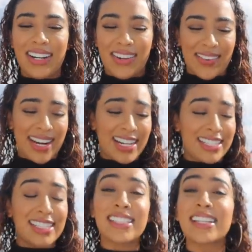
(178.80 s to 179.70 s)
oh my gosh
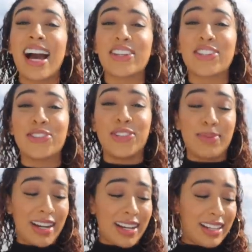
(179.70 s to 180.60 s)
this is kind of cruel
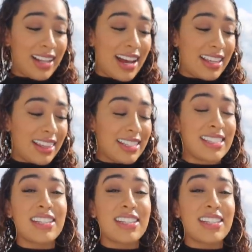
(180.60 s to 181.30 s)
i'm not gonna lie this